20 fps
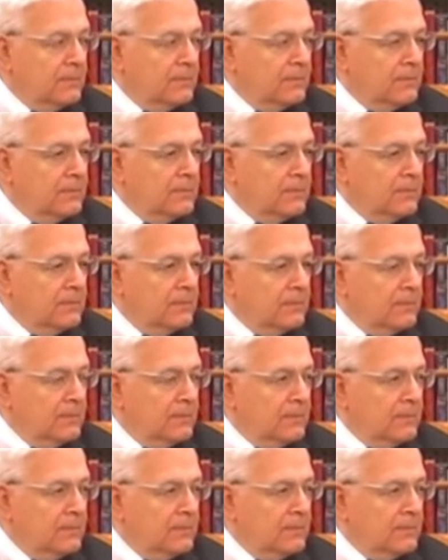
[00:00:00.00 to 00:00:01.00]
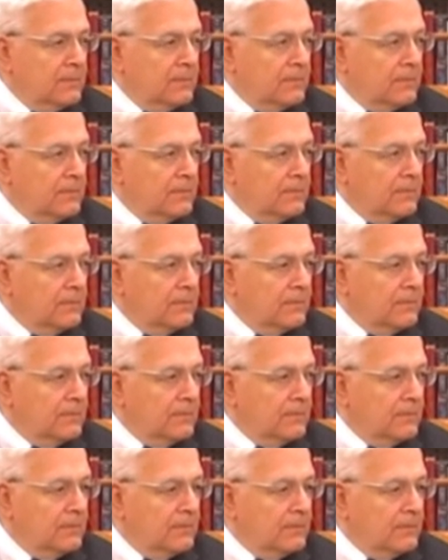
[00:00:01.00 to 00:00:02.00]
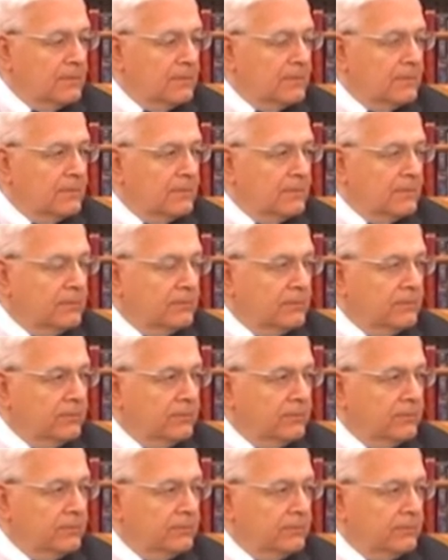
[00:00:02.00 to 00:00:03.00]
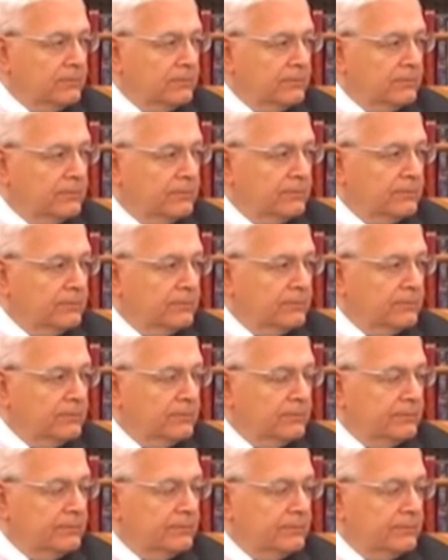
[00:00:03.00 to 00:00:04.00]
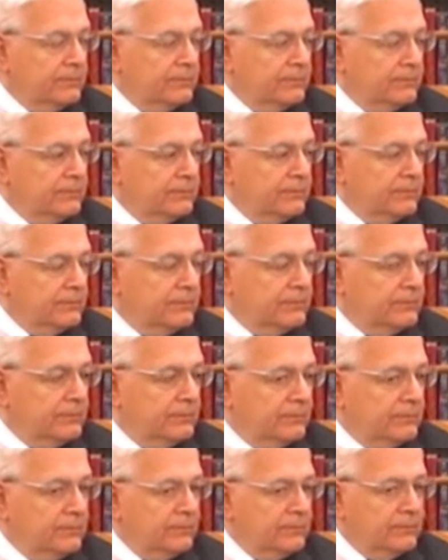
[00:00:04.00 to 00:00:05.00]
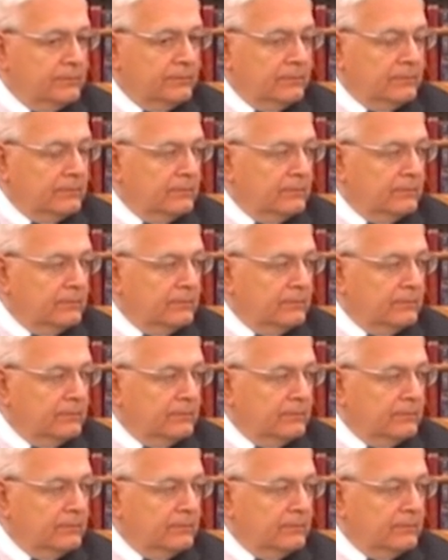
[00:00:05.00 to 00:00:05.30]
[no speech]